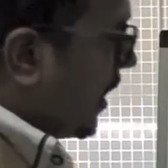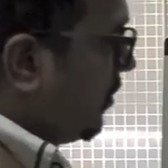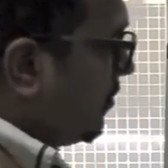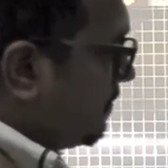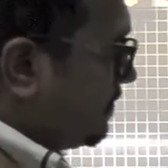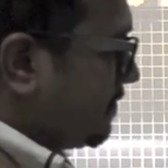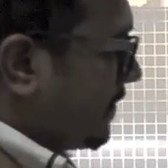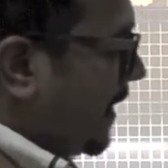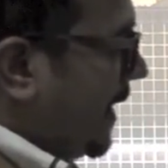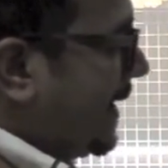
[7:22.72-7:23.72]
now
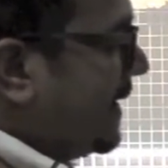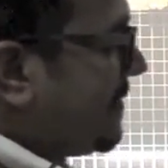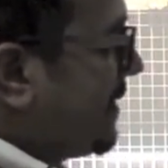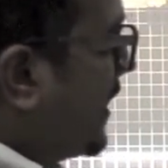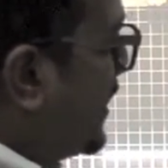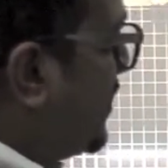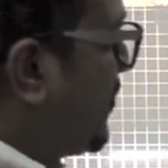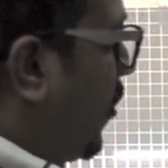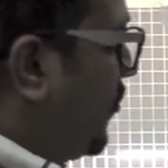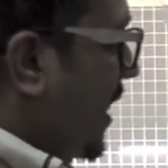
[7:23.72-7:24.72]
I didn't see any
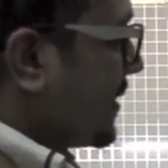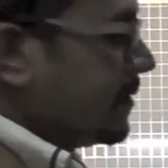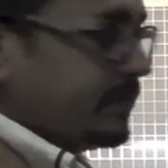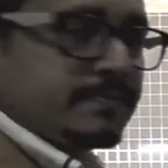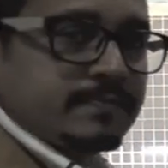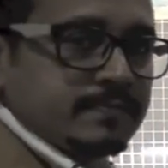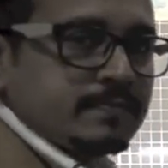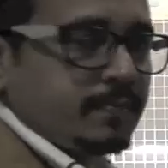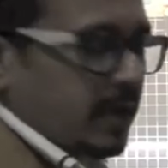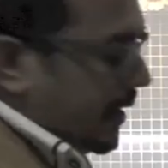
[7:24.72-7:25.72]
wow factor, but